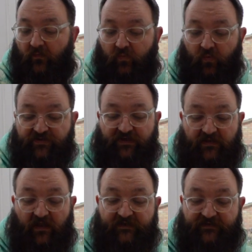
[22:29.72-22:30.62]
What
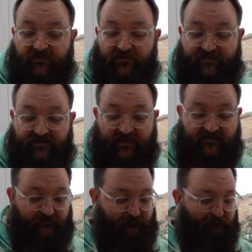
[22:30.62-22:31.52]
I'd like to do is to get
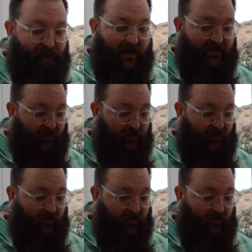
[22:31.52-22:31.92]
it back